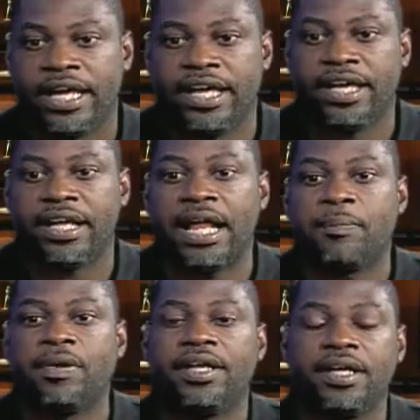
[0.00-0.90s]
and I
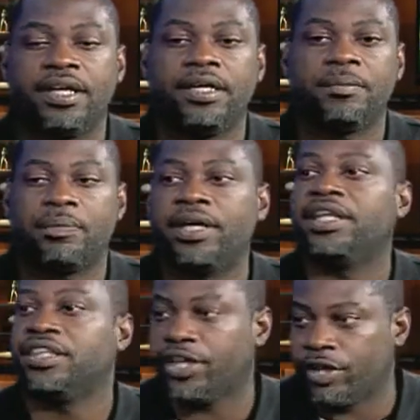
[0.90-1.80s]
played
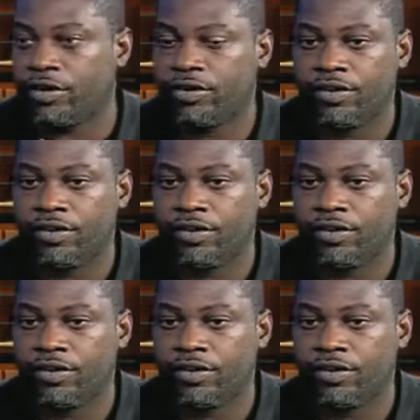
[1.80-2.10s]
played there,